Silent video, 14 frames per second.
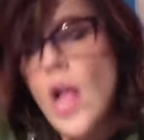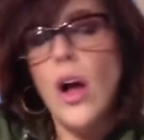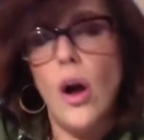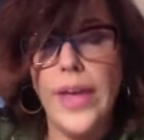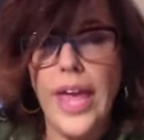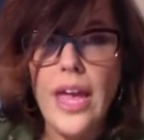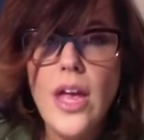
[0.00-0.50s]

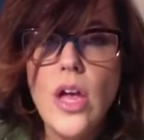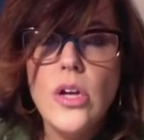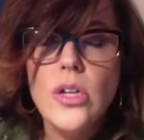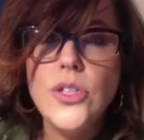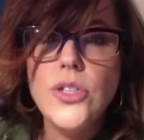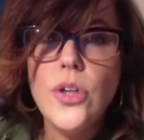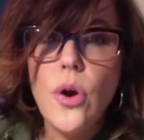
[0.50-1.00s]
Okay,
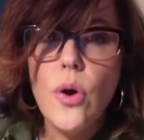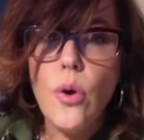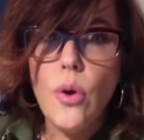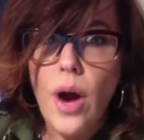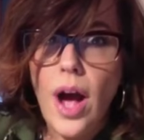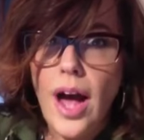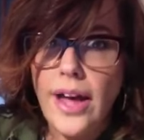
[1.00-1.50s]

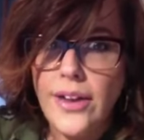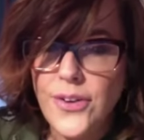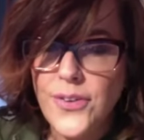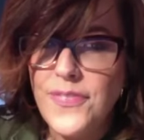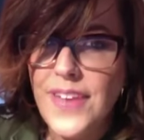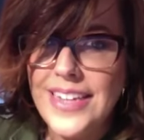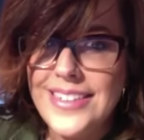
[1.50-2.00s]
so
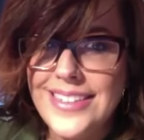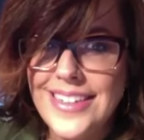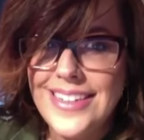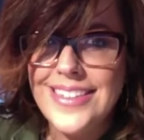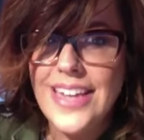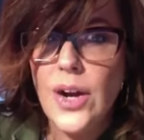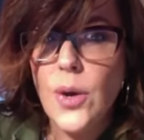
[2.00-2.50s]
100
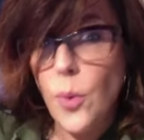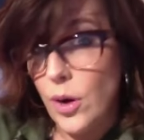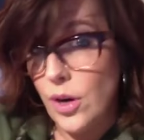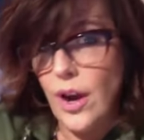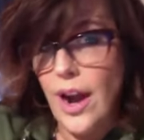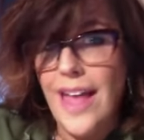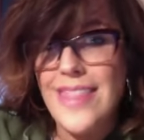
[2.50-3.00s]
faces a
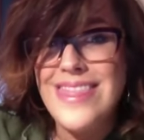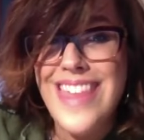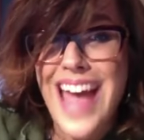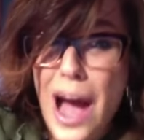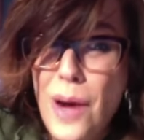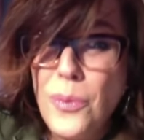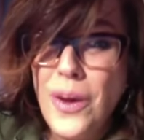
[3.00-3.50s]
quarter. And
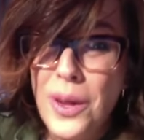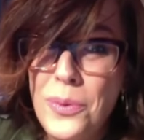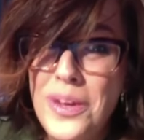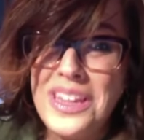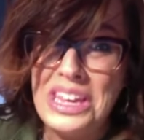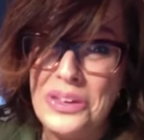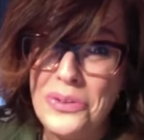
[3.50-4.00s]
that way
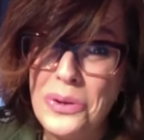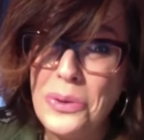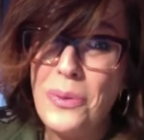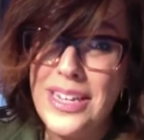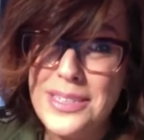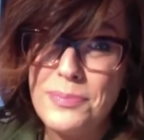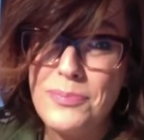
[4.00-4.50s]
when the unit
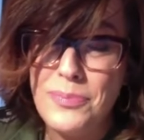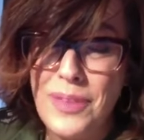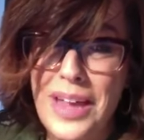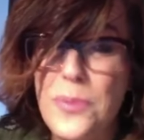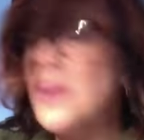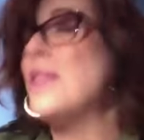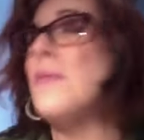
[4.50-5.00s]
went,
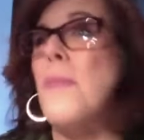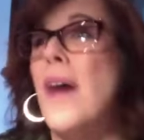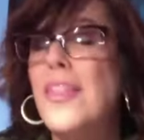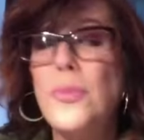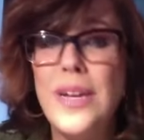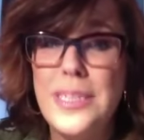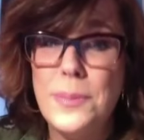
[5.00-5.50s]
like when the
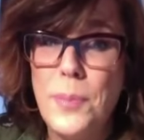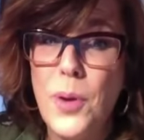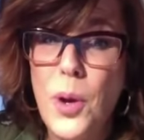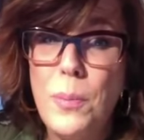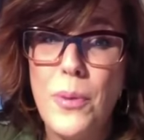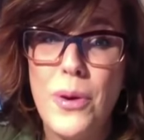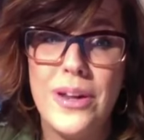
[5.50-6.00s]
month went to
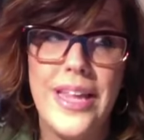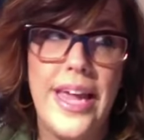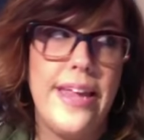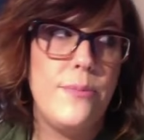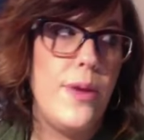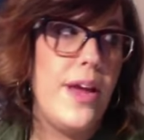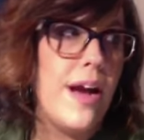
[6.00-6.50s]
poop, or
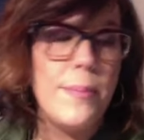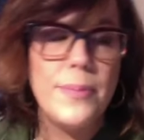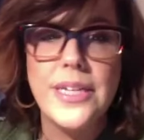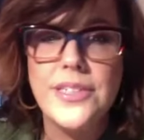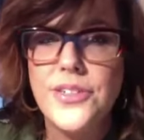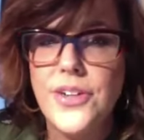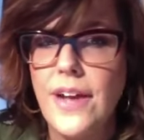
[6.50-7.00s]
like we got
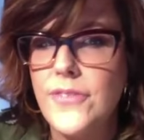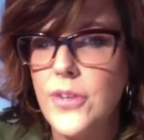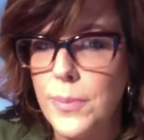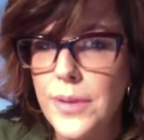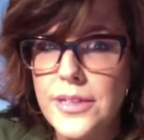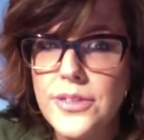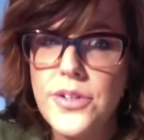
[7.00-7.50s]
blizzard after
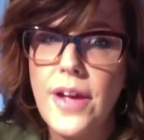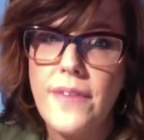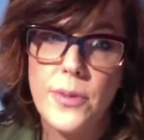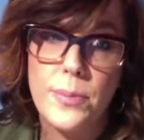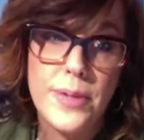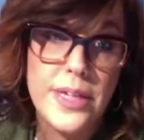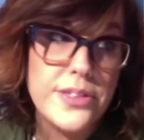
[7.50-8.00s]
blizzard
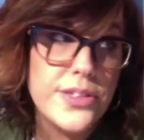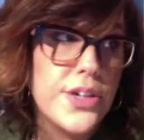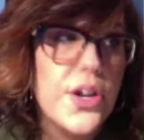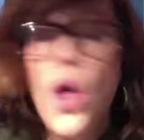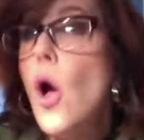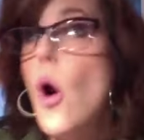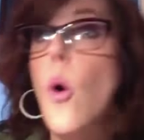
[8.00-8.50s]
after
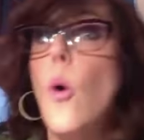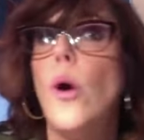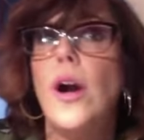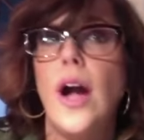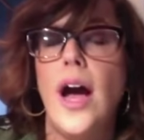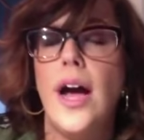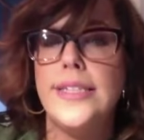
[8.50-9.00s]
blizzard,
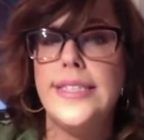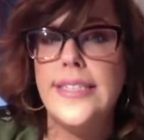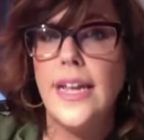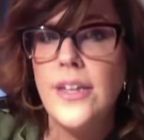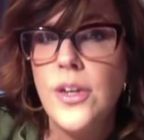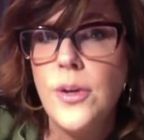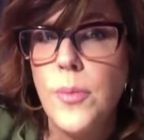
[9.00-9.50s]
or a
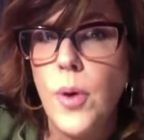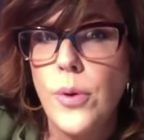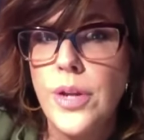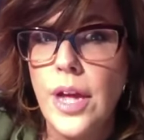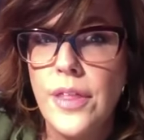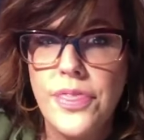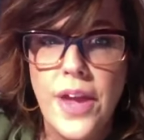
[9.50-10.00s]
sudden
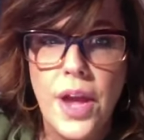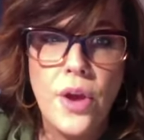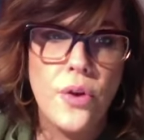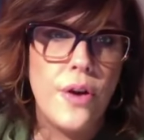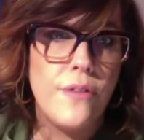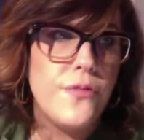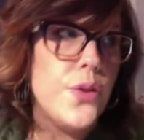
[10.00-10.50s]
pneumonia thing,
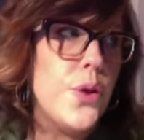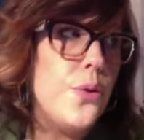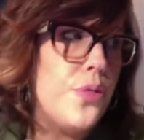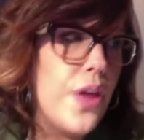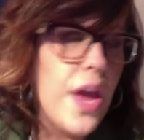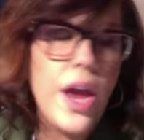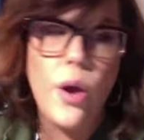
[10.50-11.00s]
or a flu
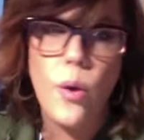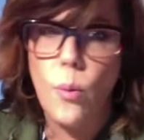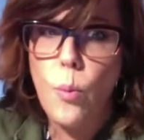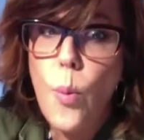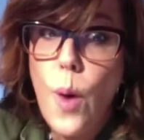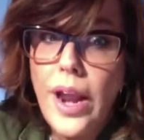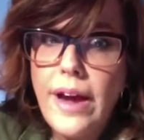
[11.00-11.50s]
thing, or
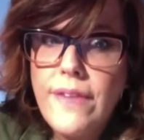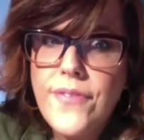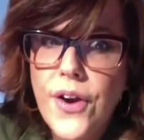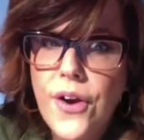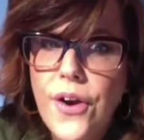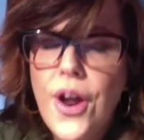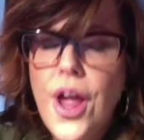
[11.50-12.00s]

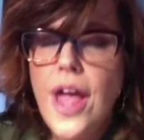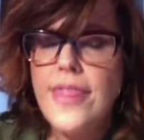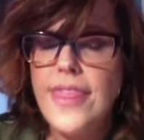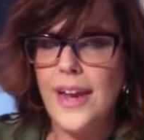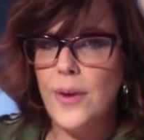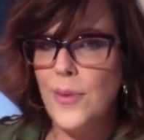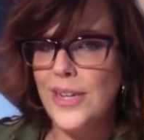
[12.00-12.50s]
whatever,
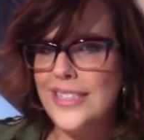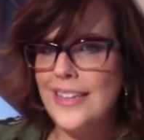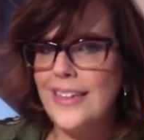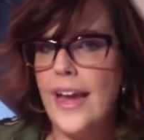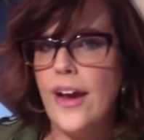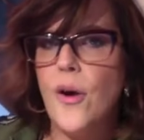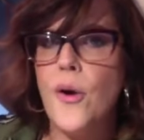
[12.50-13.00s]
then it wasn't
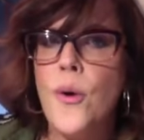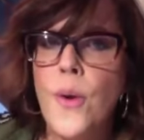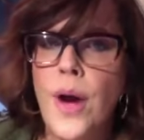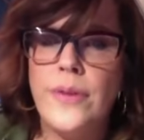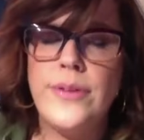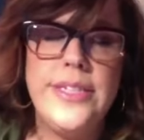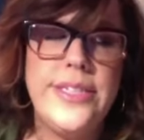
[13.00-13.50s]
like, oh,
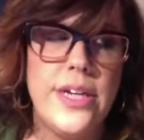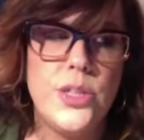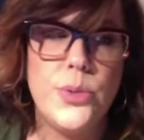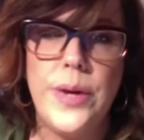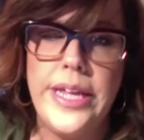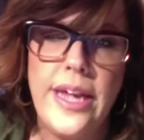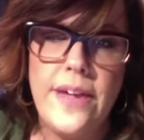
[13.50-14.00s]
I only saw
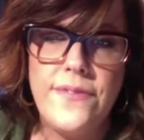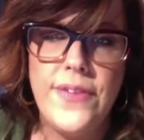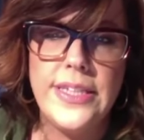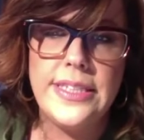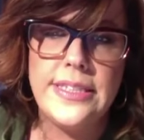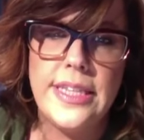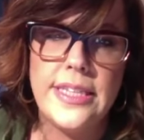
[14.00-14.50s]
28
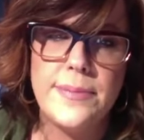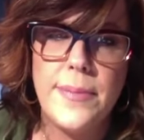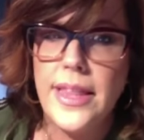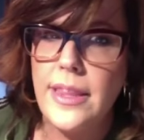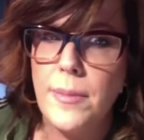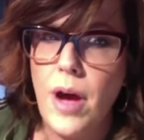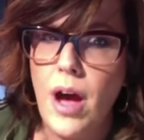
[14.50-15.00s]
faces this
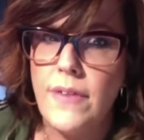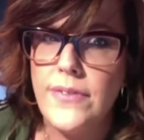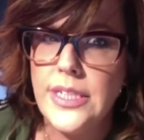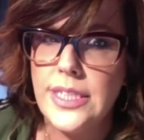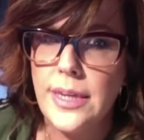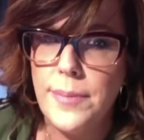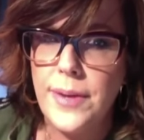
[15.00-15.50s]
month. I'm
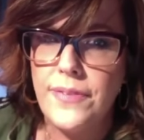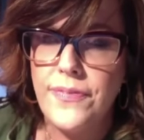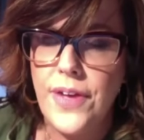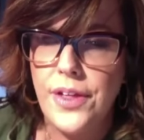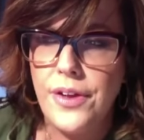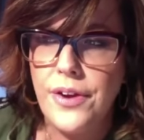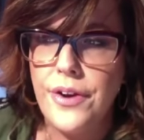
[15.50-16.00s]
obviously a big
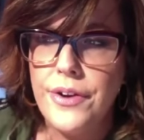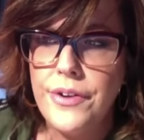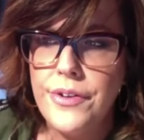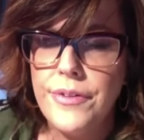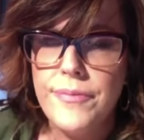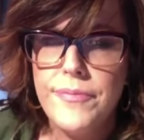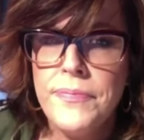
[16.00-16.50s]
failure.
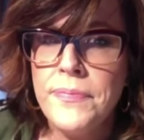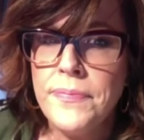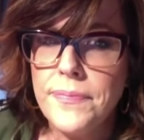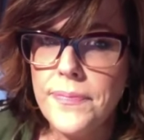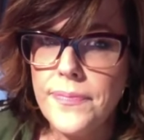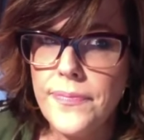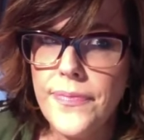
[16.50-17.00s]

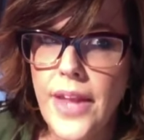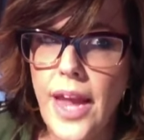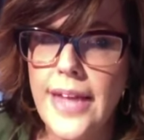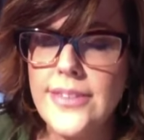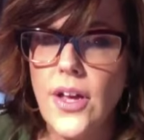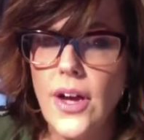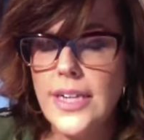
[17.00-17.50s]

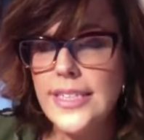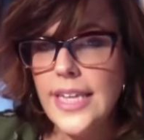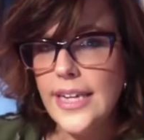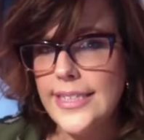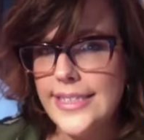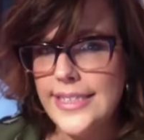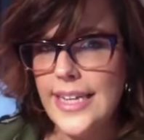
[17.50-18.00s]
As long as I
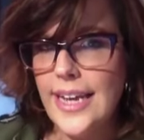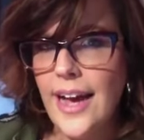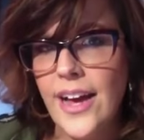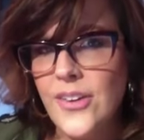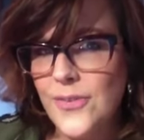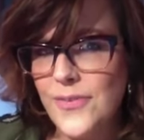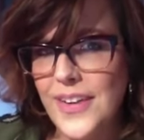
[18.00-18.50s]
could see
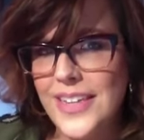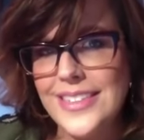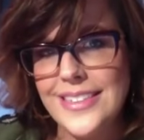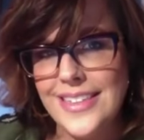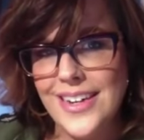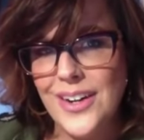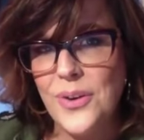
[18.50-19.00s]
100
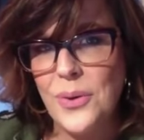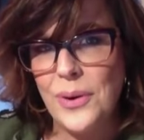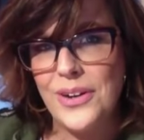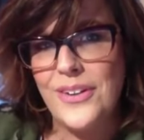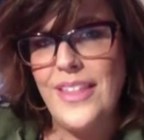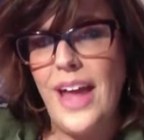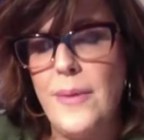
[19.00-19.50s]
faces in a
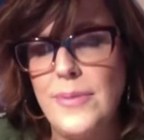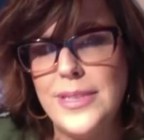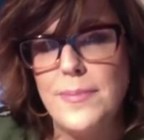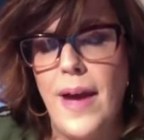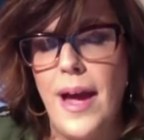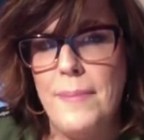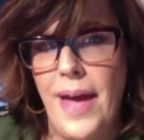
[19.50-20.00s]
quarter, that was
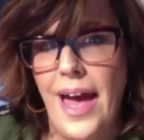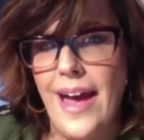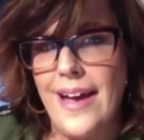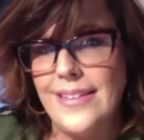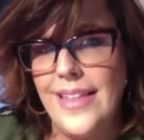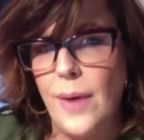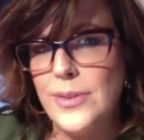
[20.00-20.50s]
my max.
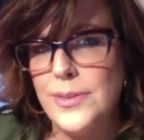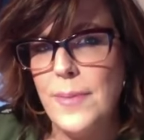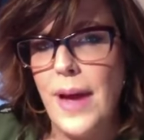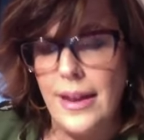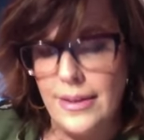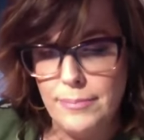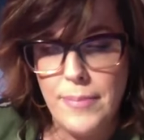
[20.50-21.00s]
That was
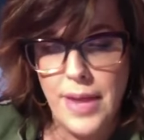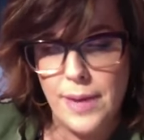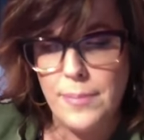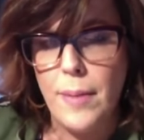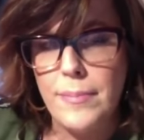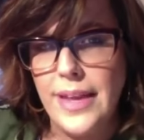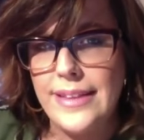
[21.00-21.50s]
my
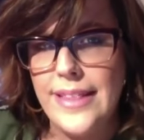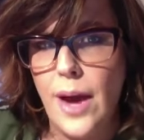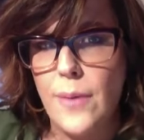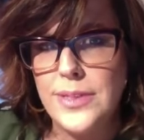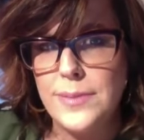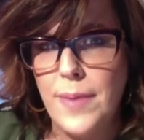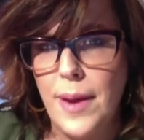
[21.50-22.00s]
minimum. Like that
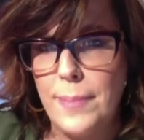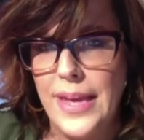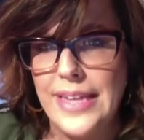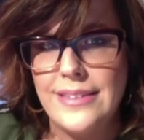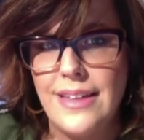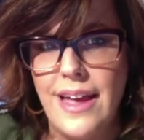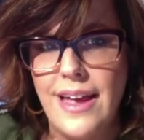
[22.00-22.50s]
was my
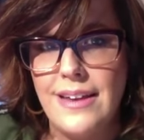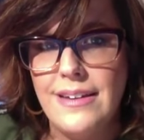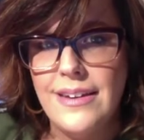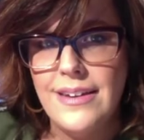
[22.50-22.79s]
baseline.